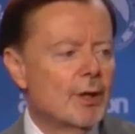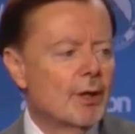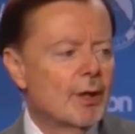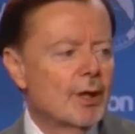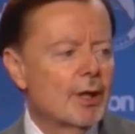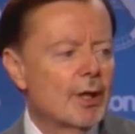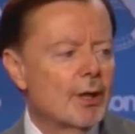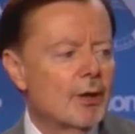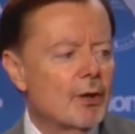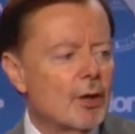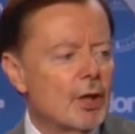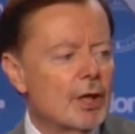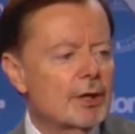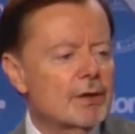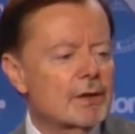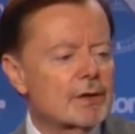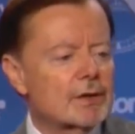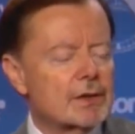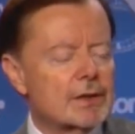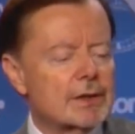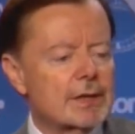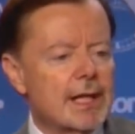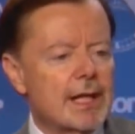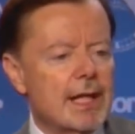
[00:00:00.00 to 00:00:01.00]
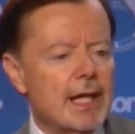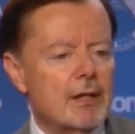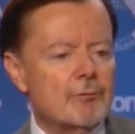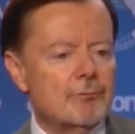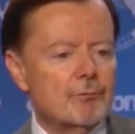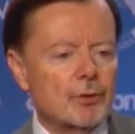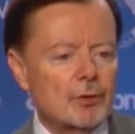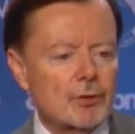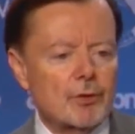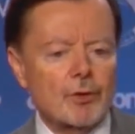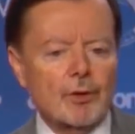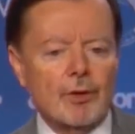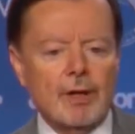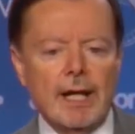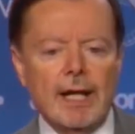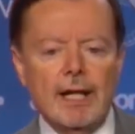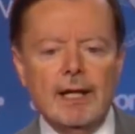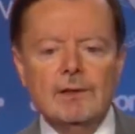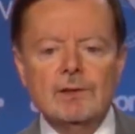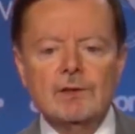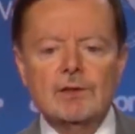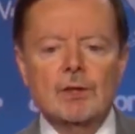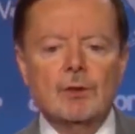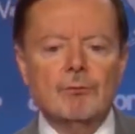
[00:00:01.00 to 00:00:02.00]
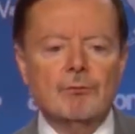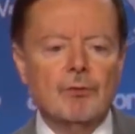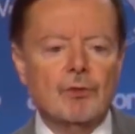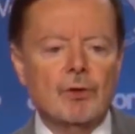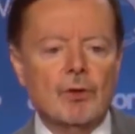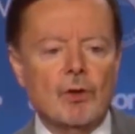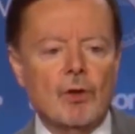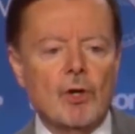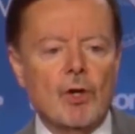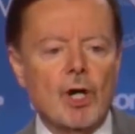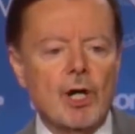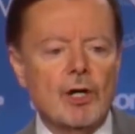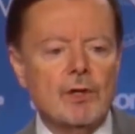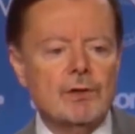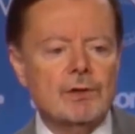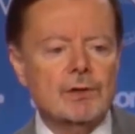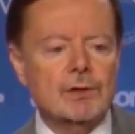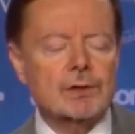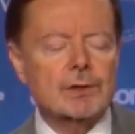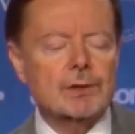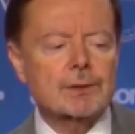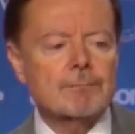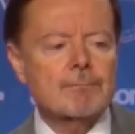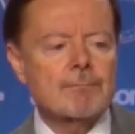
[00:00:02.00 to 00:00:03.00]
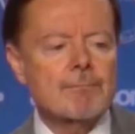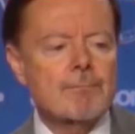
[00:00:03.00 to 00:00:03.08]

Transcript: on the staff with their hands over their hearts.